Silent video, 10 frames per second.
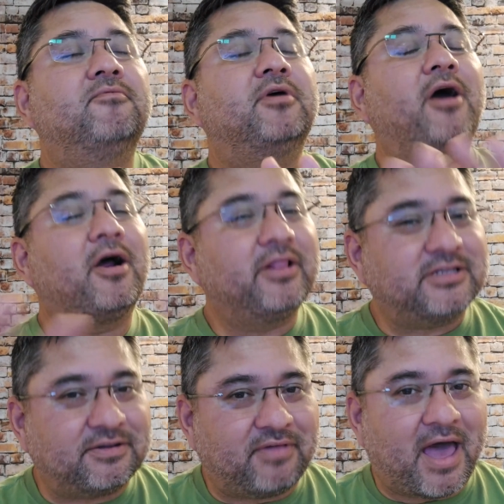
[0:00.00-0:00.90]

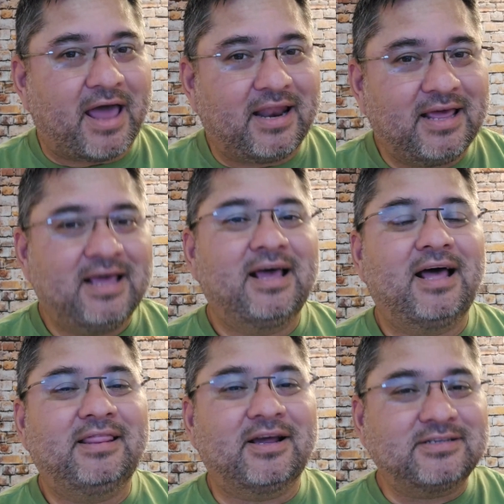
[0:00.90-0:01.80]
Regardless of that,
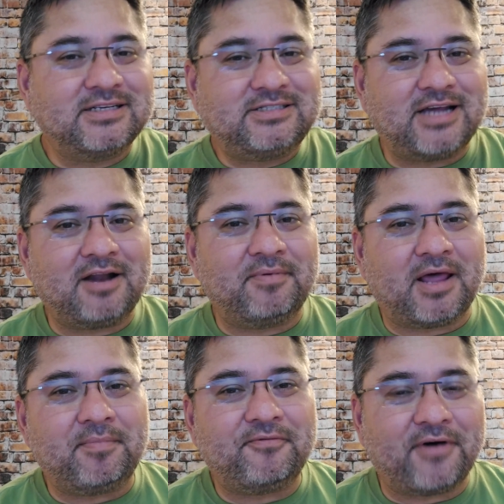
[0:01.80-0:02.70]
there's this gentleman
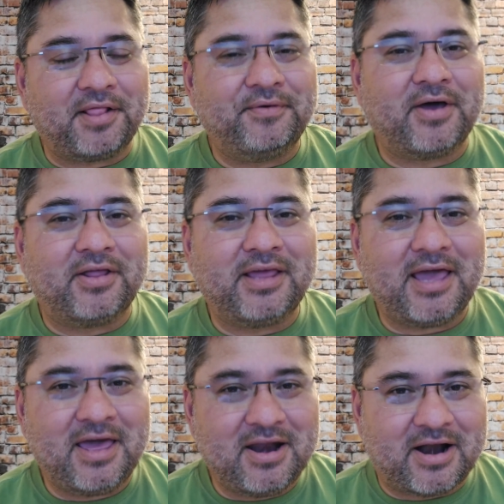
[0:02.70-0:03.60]
I've been following on the
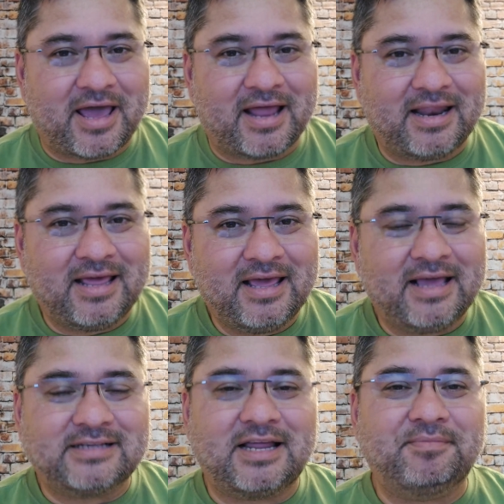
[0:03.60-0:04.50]
internet.
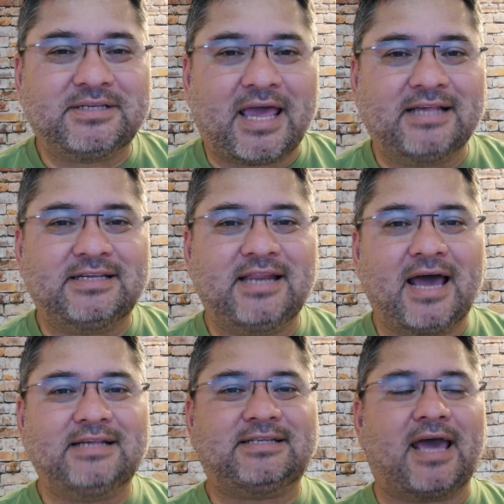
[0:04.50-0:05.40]
His name is Casey
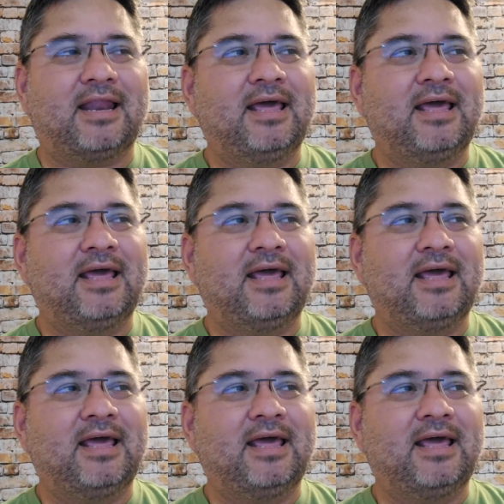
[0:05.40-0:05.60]
Neistat.